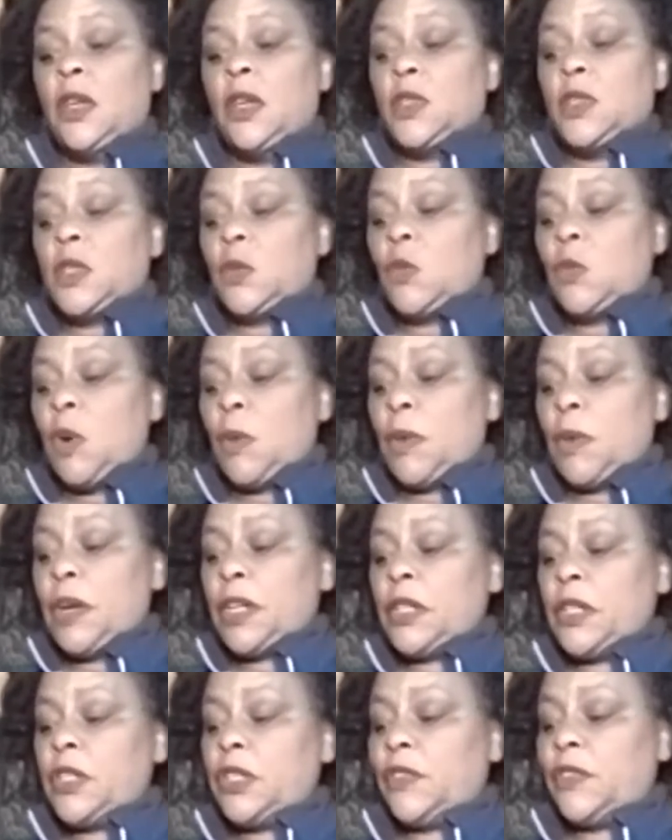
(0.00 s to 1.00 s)
So what we're
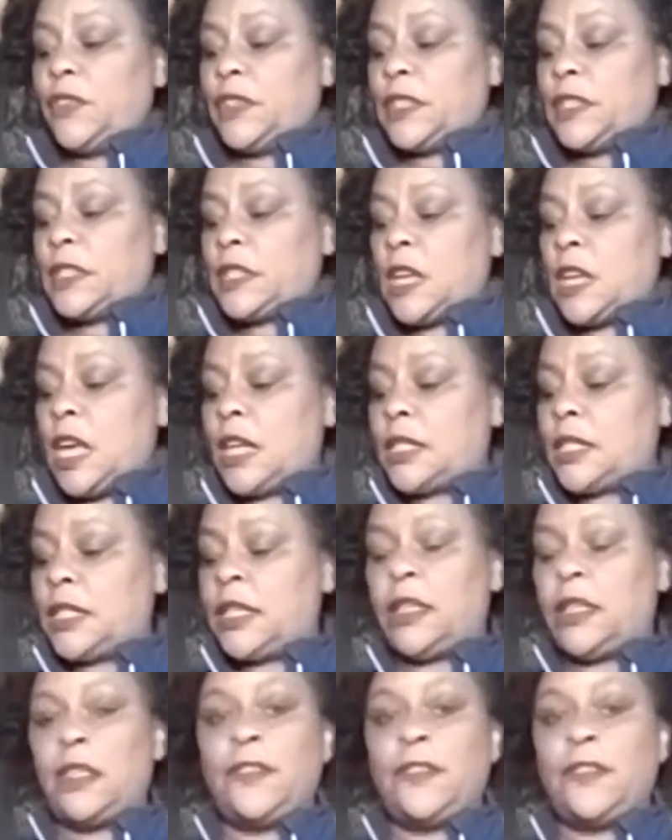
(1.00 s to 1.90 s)
going to do for this cocktail,